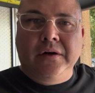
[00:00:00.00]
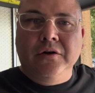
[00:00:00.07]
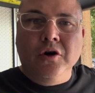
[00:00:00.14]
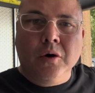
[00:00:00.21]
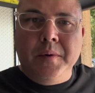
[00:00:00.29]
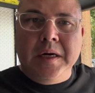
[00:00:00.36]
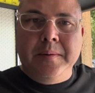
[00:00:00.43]

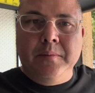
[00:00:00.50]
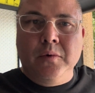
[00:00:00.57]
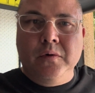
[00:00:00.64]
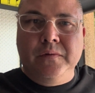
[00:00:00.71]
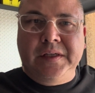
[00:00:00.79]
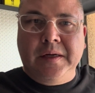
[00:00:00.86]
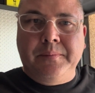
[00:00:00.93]
Nobody
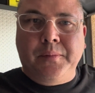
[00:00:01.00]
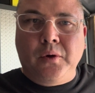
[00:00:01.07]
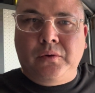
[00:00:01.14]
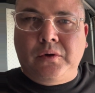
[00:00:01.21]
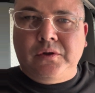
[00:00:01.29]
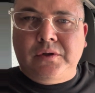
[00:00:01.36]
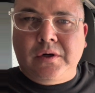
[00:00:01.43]
moves it.
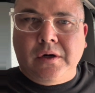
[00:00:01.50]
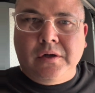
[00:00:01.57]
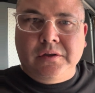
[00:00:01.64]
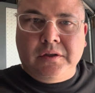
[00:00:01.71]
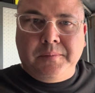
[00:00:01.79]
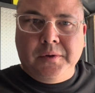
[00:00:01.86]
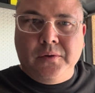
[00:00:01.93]
Both those
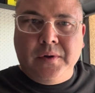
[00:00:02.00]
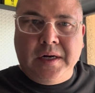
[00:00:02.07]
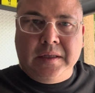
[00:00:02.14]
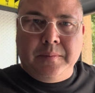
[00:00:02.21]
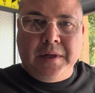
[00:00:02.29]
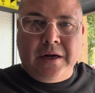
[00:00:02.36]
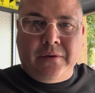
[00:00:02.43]
cars, the blue one
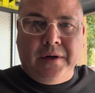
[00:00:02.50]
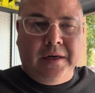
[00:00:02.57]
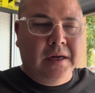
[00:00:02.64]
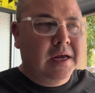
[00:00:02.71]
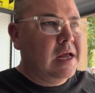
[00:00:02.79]
and the black one,